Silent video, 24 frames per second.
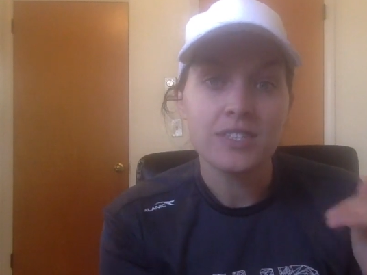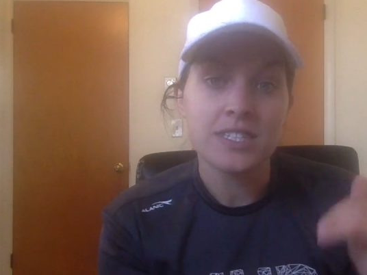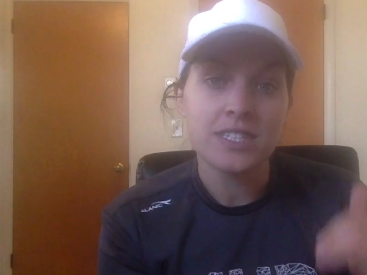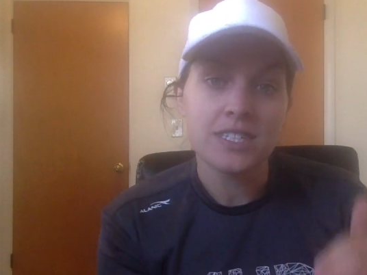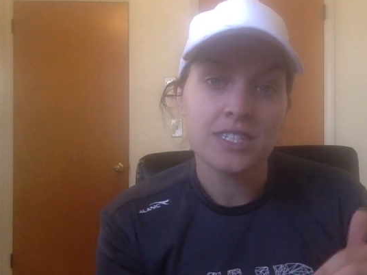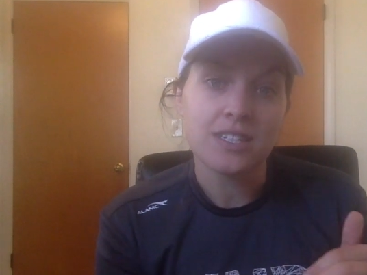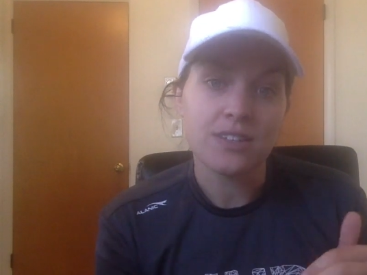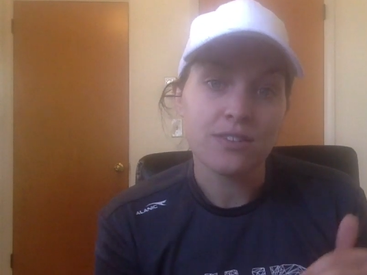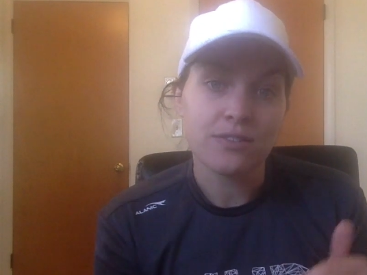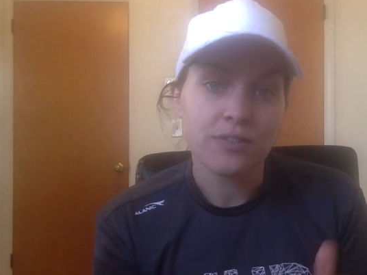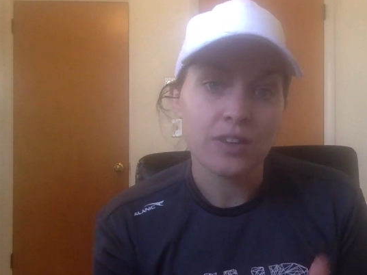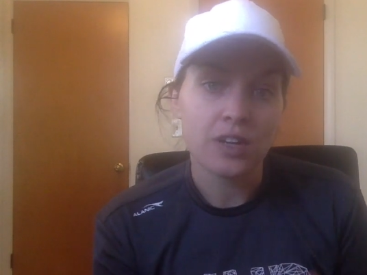
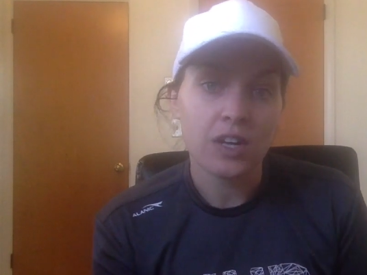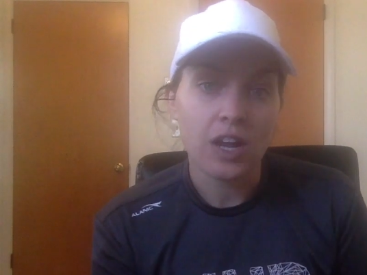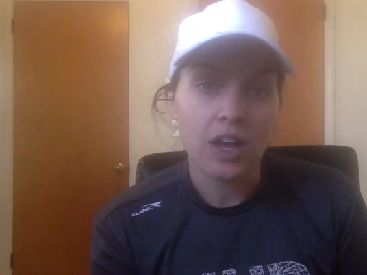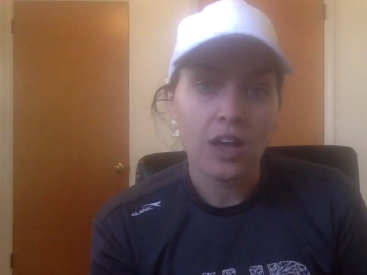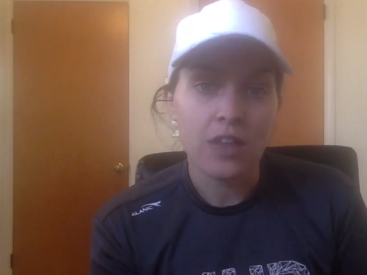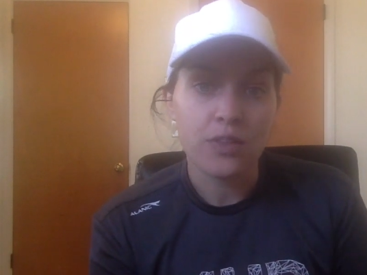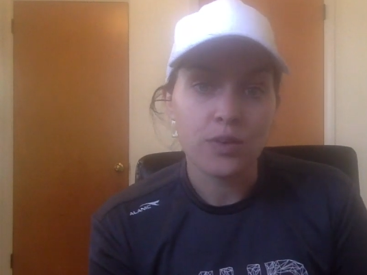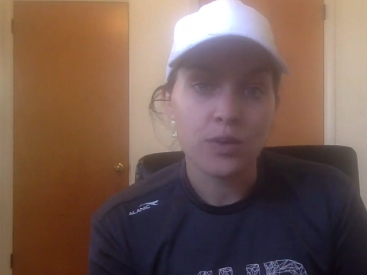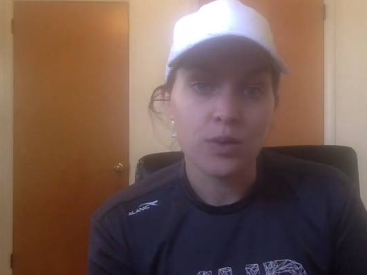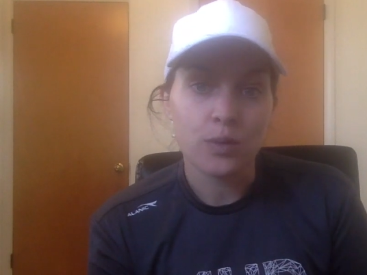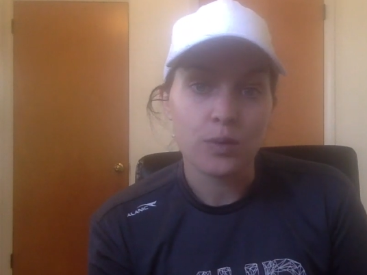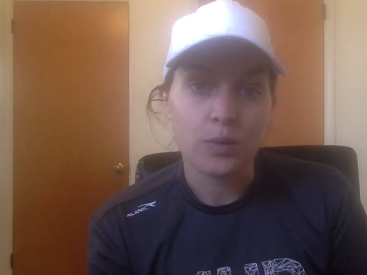different
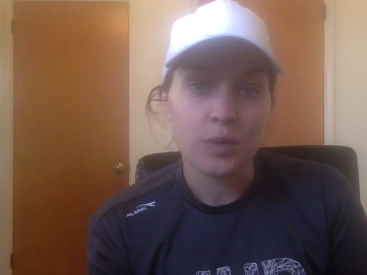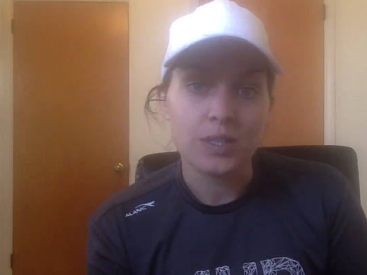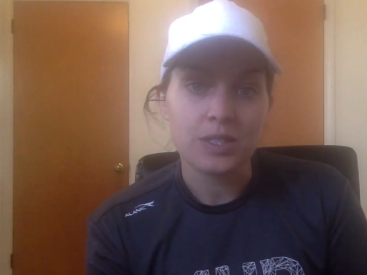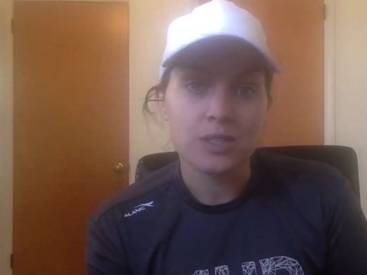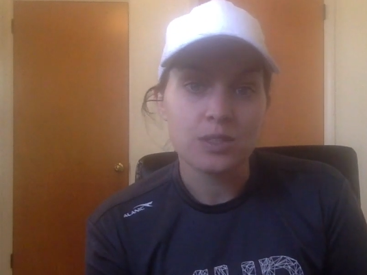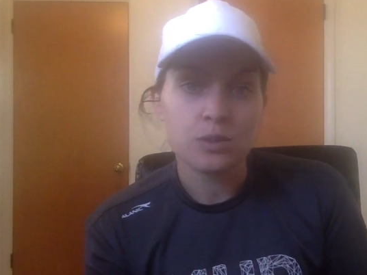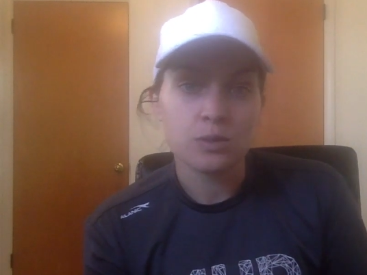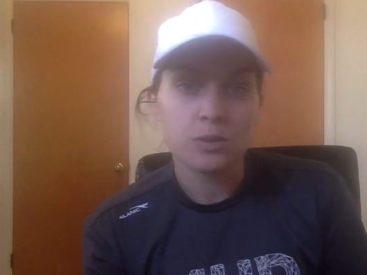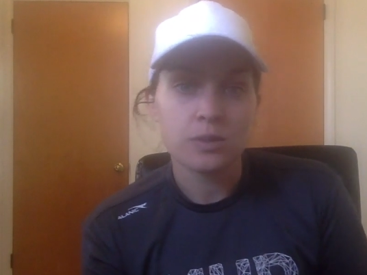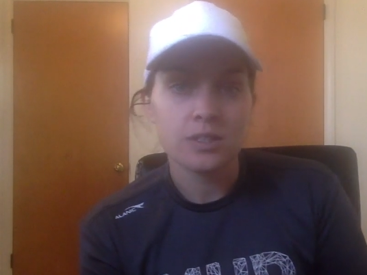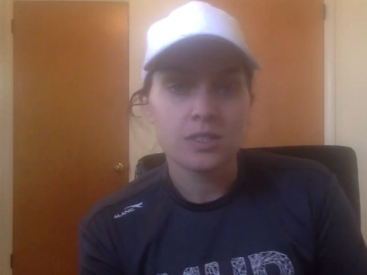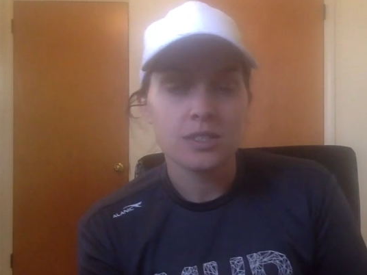other
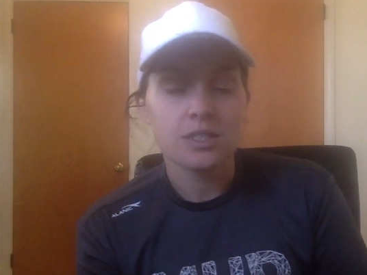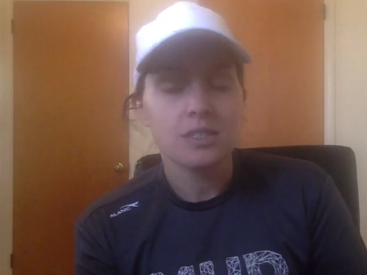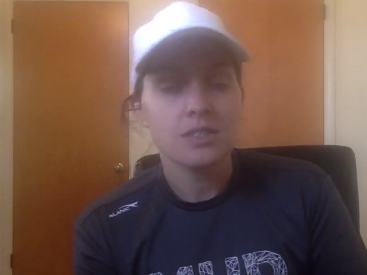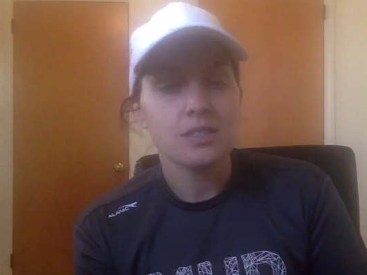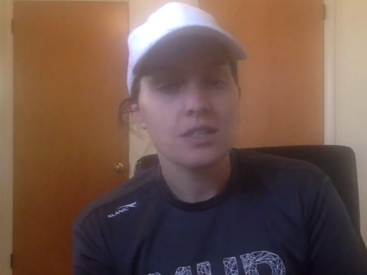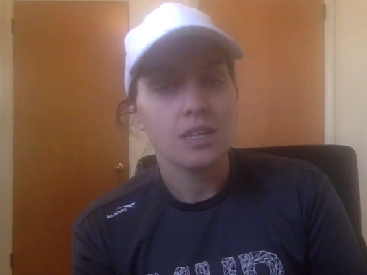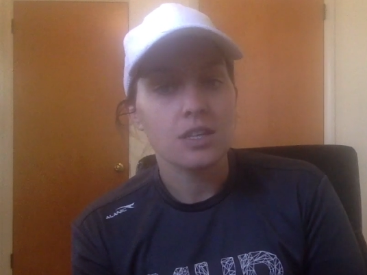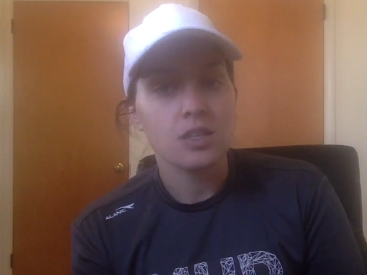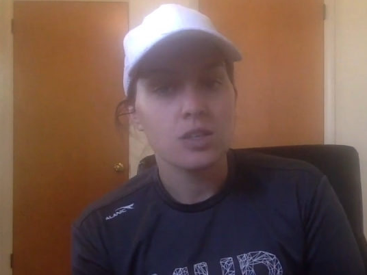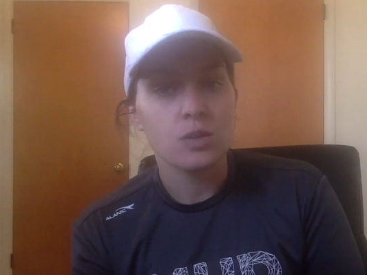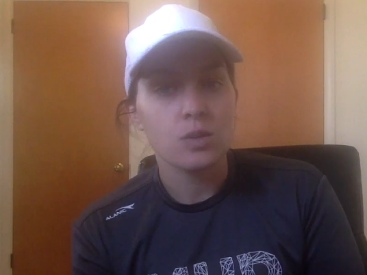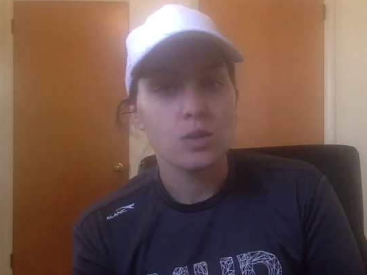resources
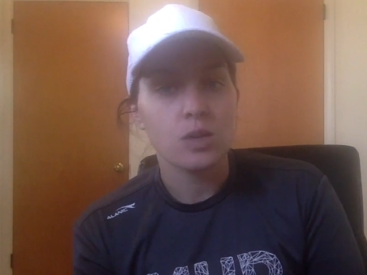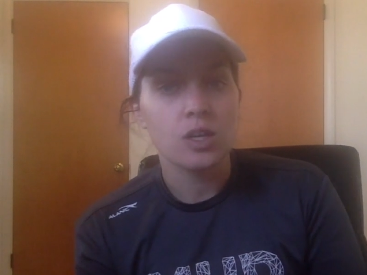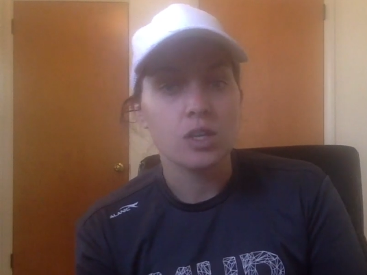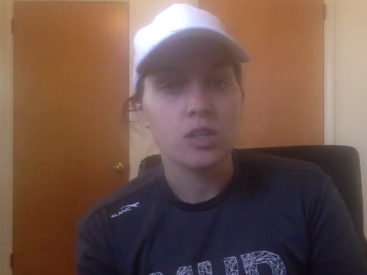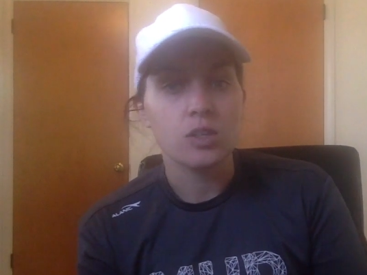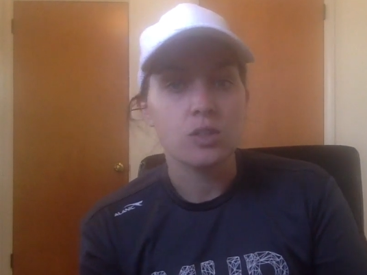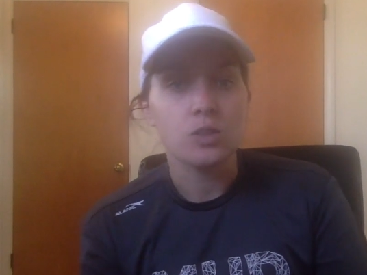that you can